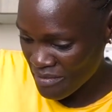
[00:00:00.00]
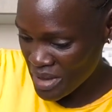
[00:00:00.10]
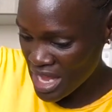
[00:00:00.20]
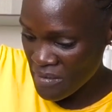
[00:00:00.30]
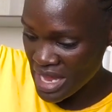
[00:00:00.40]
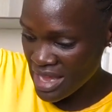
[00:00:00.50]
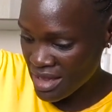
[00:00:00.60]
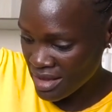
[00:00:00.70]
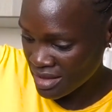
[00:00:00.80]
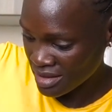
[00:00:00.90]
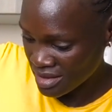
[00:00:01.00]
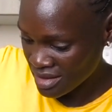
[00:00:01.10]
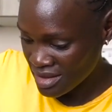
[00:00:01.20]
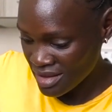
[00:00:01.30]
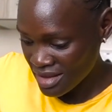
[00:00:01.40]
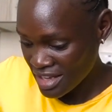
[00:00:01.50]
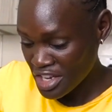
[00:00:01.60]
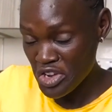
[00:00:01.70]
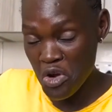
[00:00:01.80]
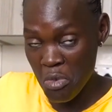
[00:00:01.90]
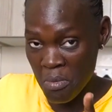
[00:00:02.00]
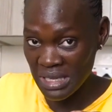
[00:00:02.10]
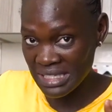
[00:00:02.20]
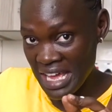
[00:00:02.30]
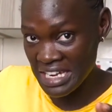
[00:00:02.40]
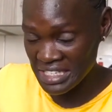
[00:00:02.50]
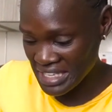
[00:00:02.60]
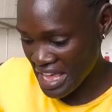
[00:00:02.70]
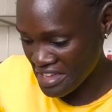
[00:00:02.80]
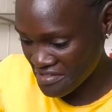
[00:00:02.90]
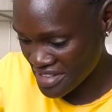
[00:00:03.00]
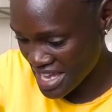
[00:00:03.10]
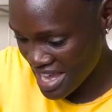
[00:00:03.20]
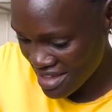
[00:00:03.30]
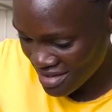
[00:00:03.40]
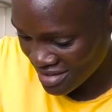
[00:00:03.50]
Mimi niko Mombasani side, eh?